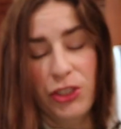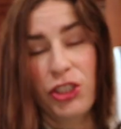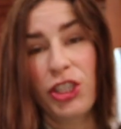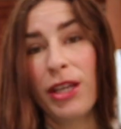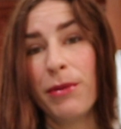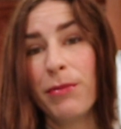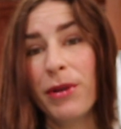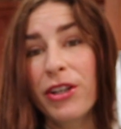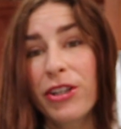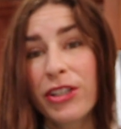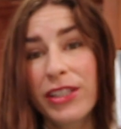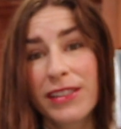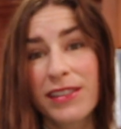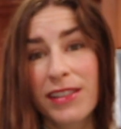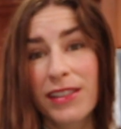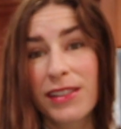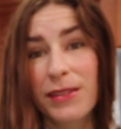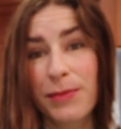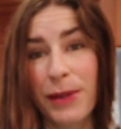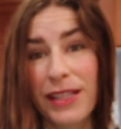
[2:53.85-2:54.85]
Shea butter is
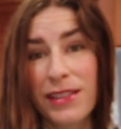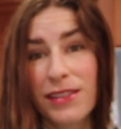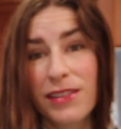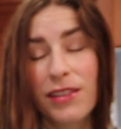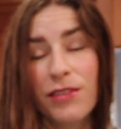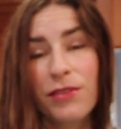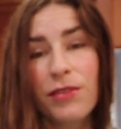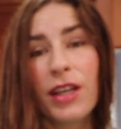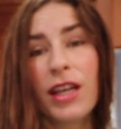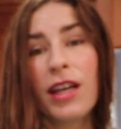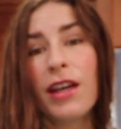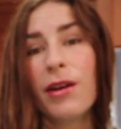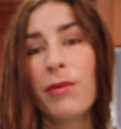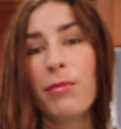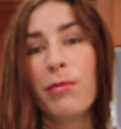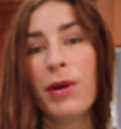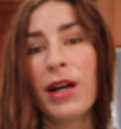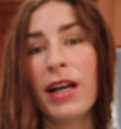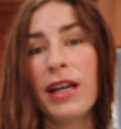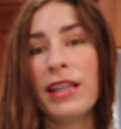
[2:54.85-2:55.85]
expensive,
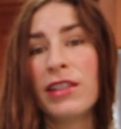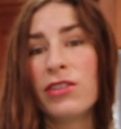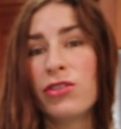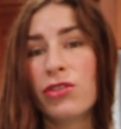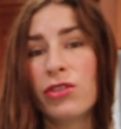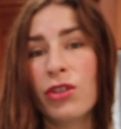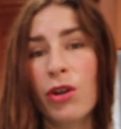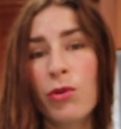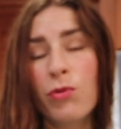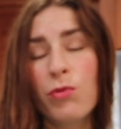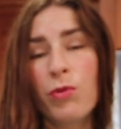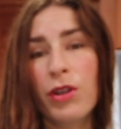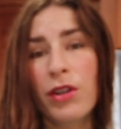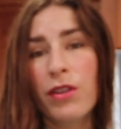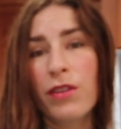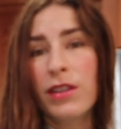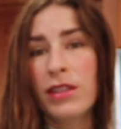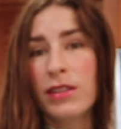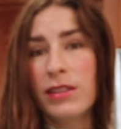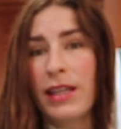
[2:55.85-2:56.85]
but it's so
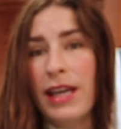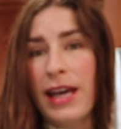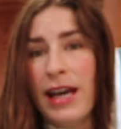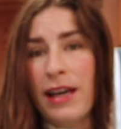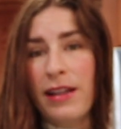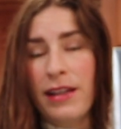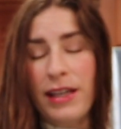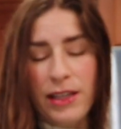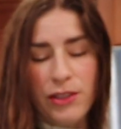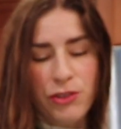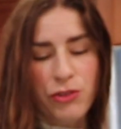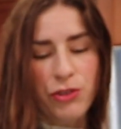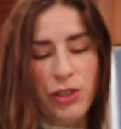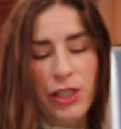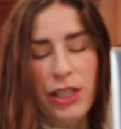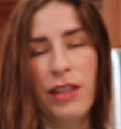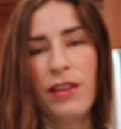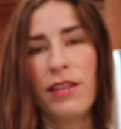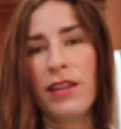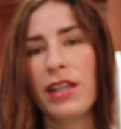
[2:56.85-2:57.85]
worth it to add extra
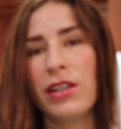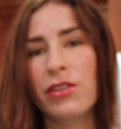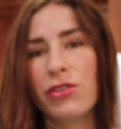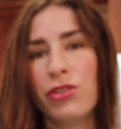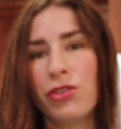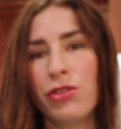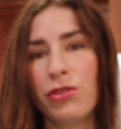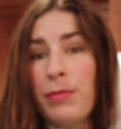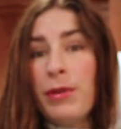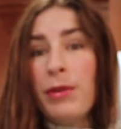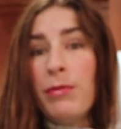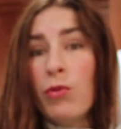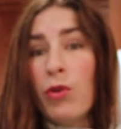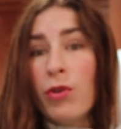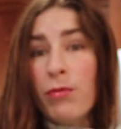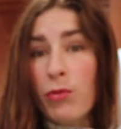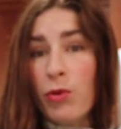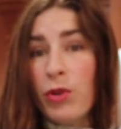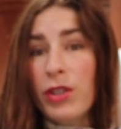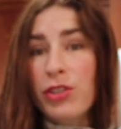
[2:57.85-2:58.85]
in there to be
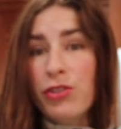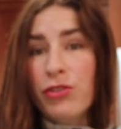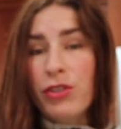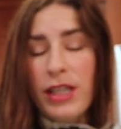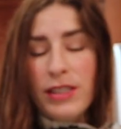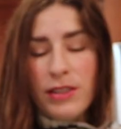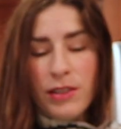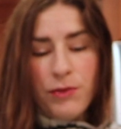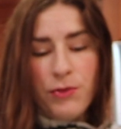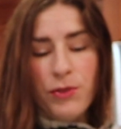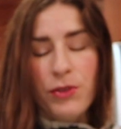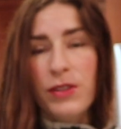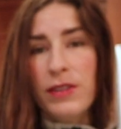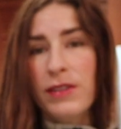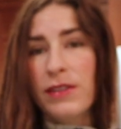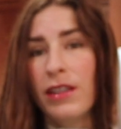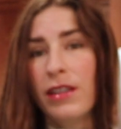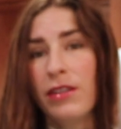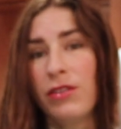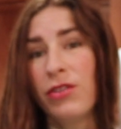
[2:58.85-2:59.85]
more moisturizing for the
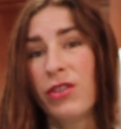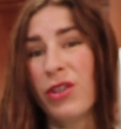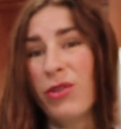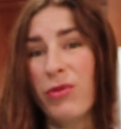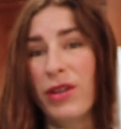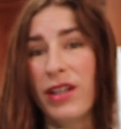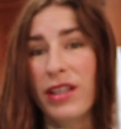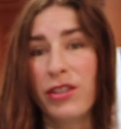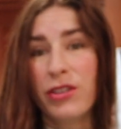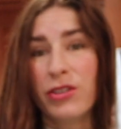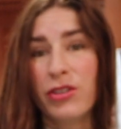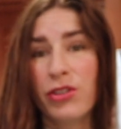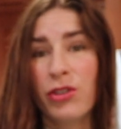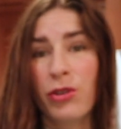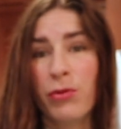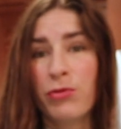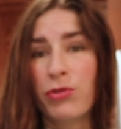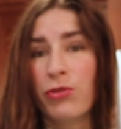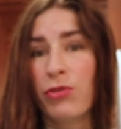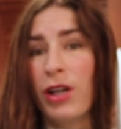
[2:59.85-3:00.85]
skin. You don't want your
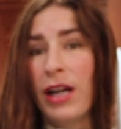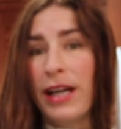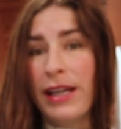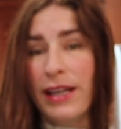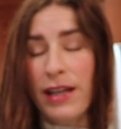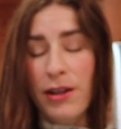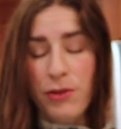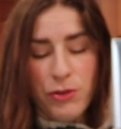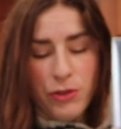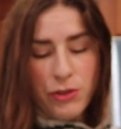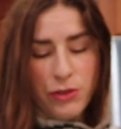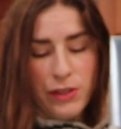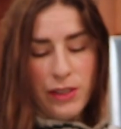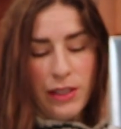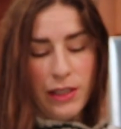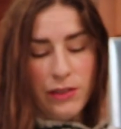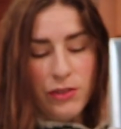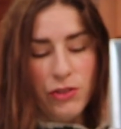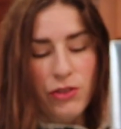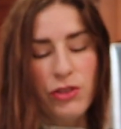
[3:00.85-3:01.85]
soap drying out your skin.